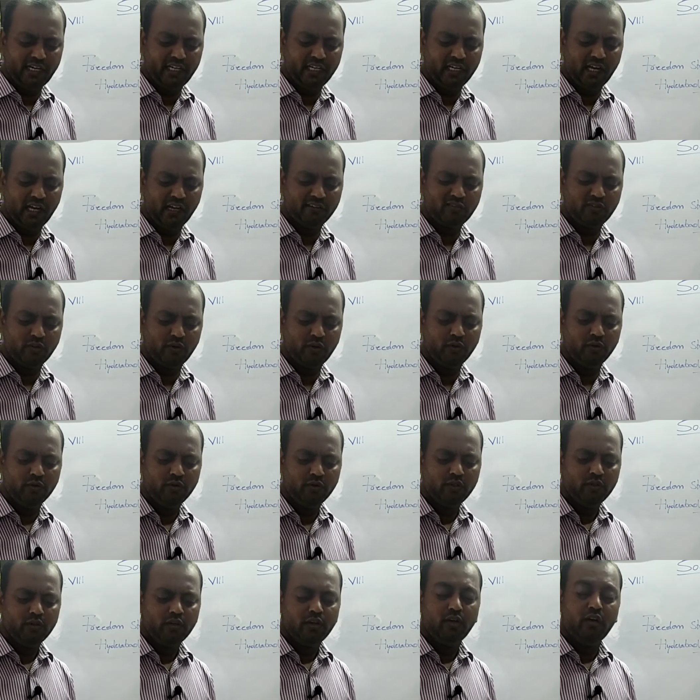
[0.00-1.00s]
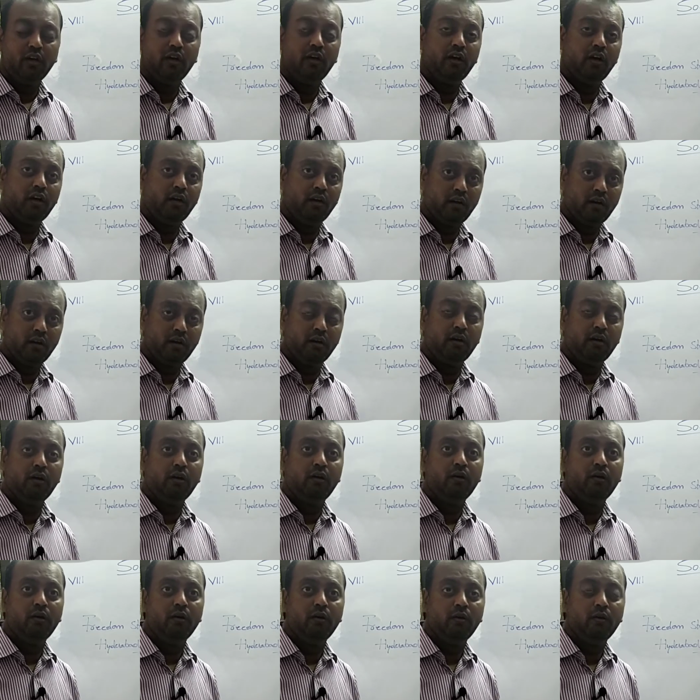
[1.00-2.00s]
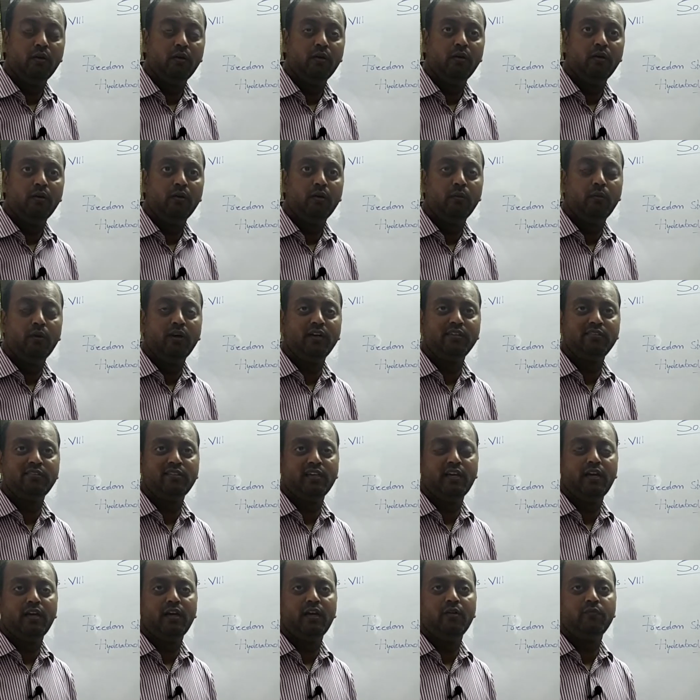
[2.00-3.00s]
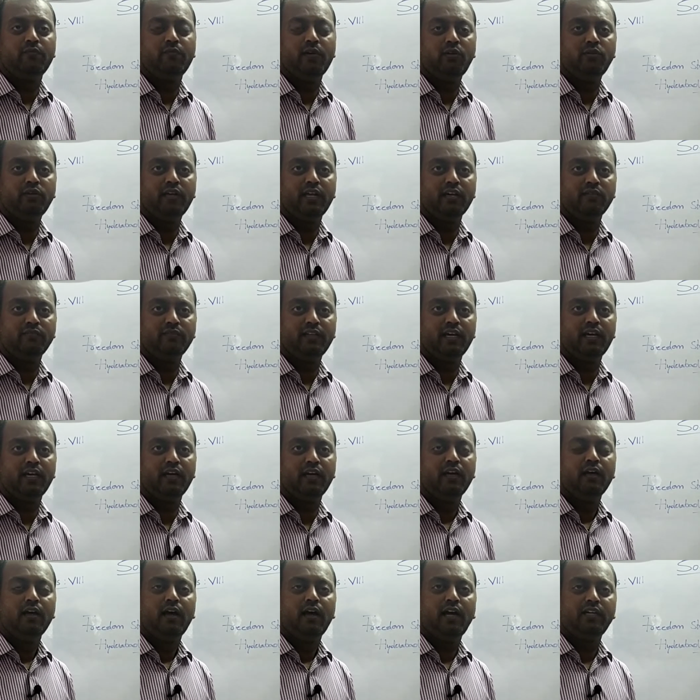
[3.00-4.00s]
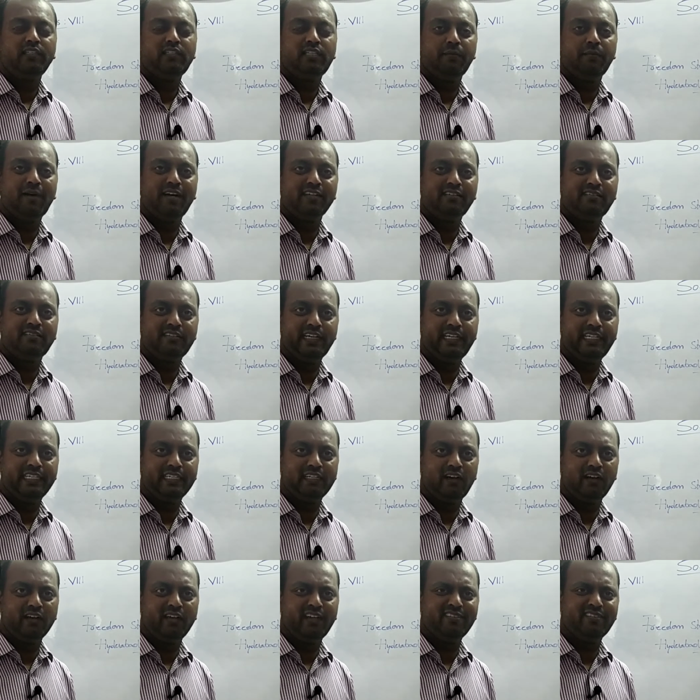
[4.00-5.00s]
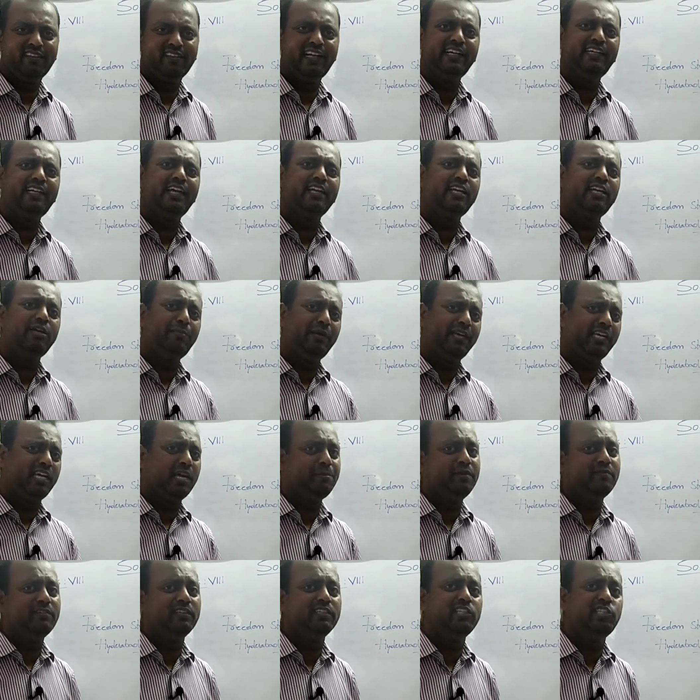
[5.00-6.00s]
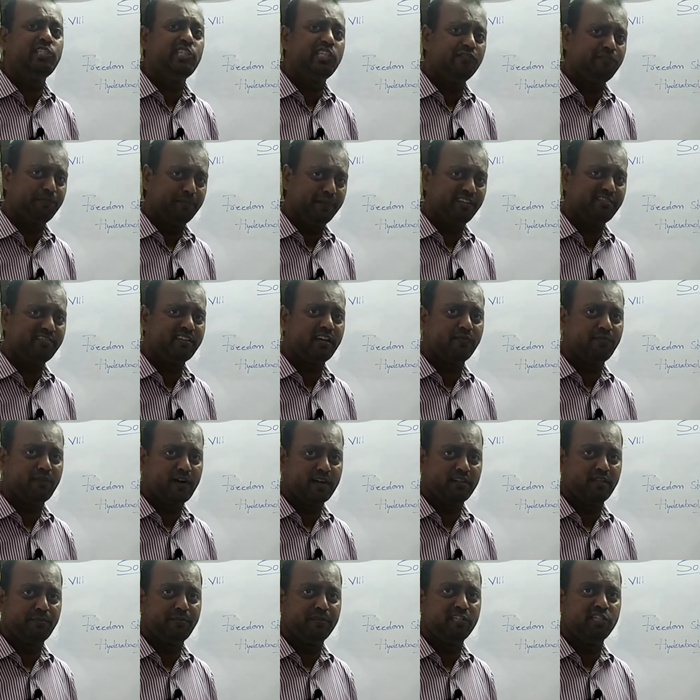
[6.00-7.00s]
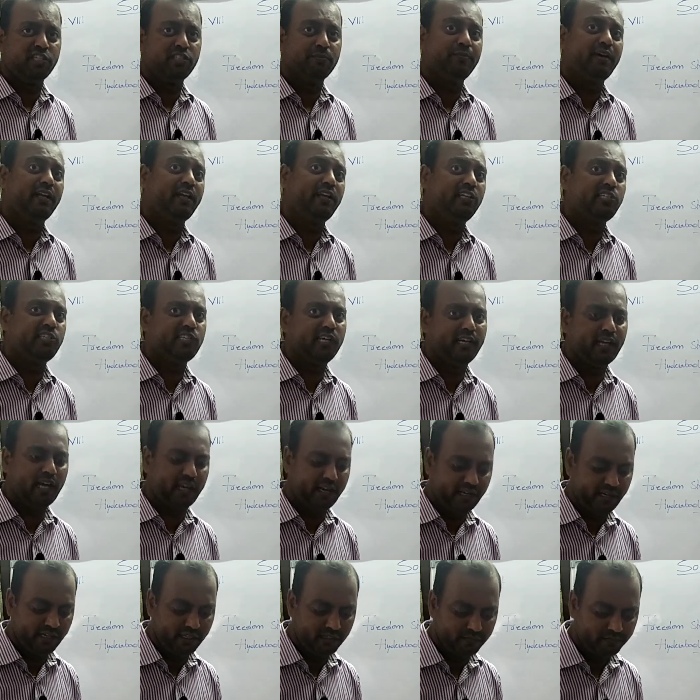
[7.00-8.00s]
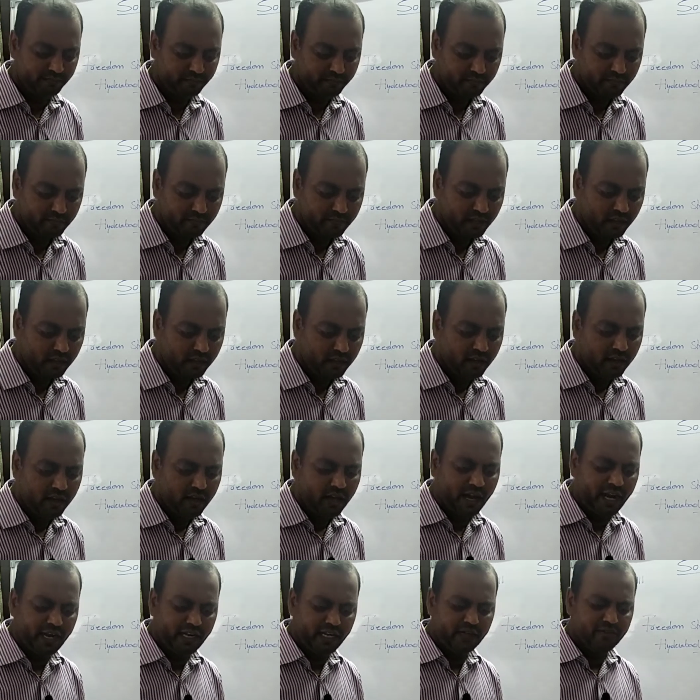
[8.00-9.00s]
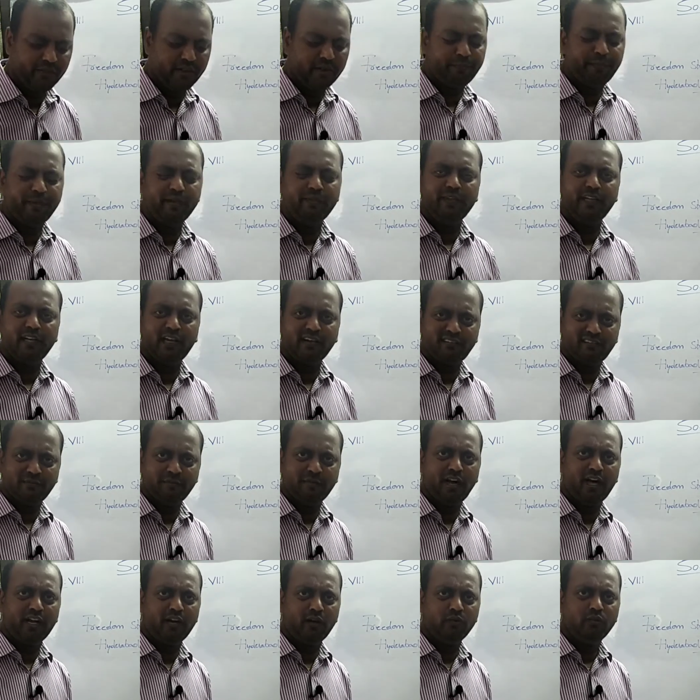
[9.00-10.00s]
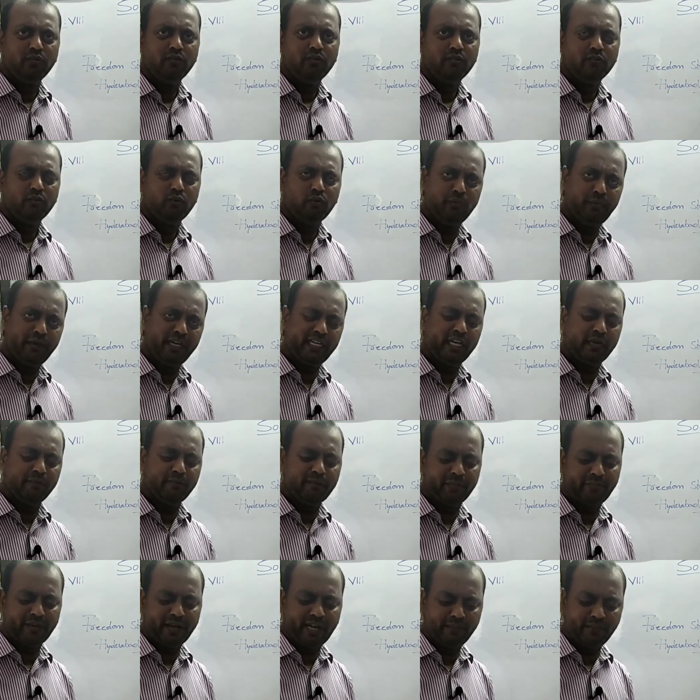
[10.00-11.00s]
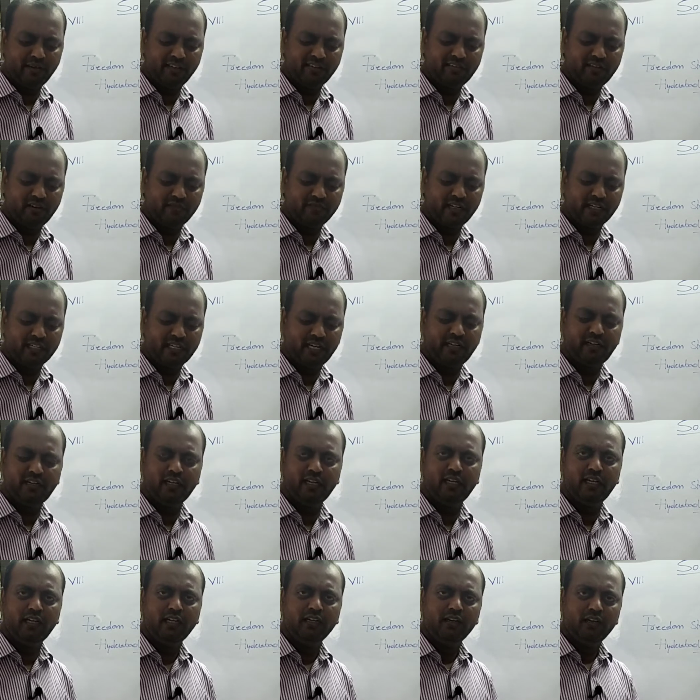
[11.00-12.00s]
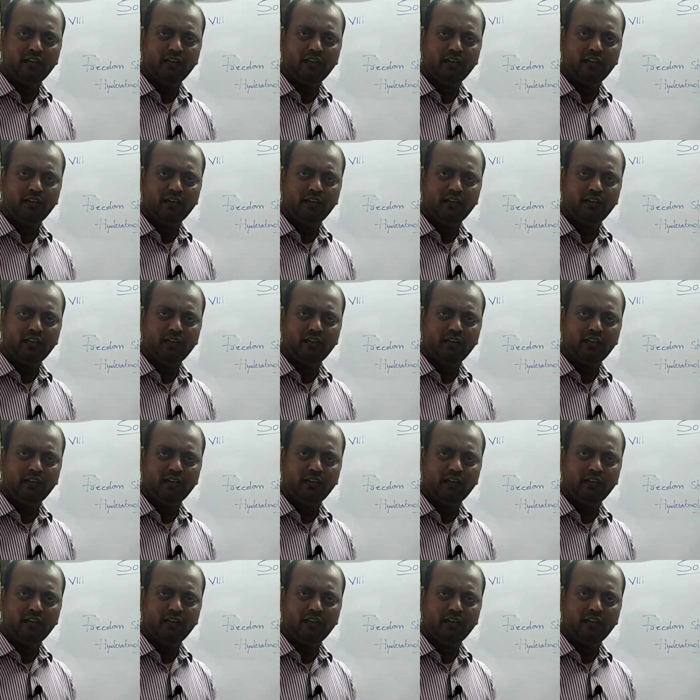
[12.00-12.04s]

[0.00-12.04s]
also uh, was a founder of the Hyderabad State Congress. Later he became even the Chief Minister of Andhra Pradesh, Marri Chenna Reddy. And even P.V. Narasimha Rao, who became the Prime Minister of the country,